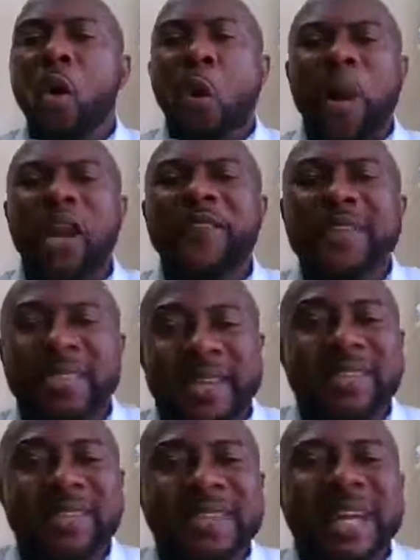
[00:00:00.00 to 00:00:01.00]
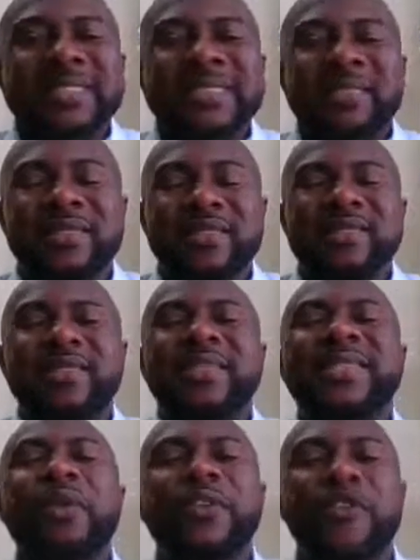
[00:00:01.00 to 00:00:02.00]
one of the things that
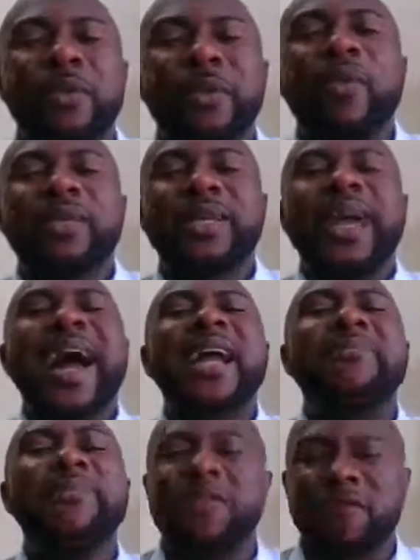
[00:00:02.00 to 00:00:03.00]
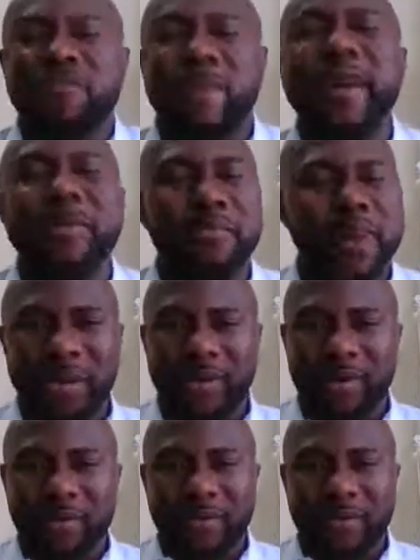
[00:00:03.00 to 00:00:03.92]
sealed it for me was that I had peace of mind in me.